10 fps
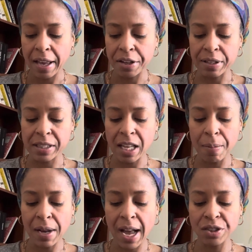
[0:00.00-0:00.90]
Your
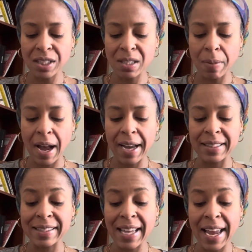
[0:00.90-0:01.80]
subconscious
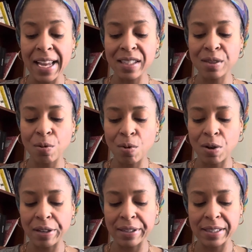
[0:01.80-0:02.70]
mind takes the
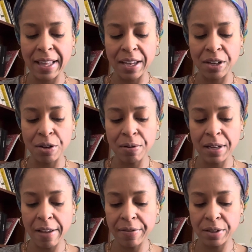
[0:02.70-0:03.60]
orders that you
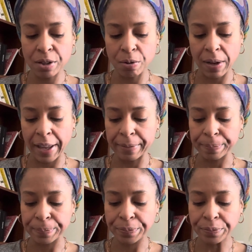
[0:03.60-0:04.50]
give to it
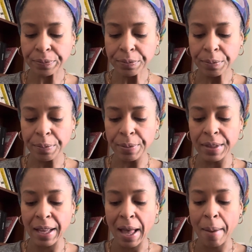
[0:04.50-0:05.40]

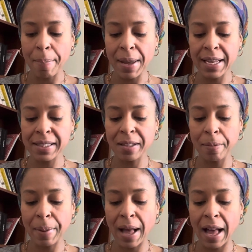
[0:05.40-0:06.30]
based
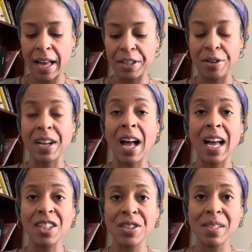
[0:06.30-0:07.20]
upon your
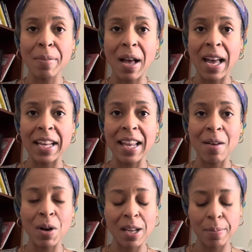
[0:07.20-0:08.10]
conscious mind
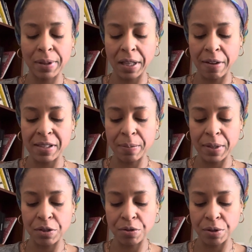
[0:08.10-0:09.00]
and what it believes to
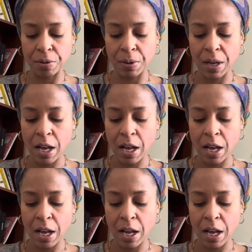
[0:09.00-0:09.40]
be true.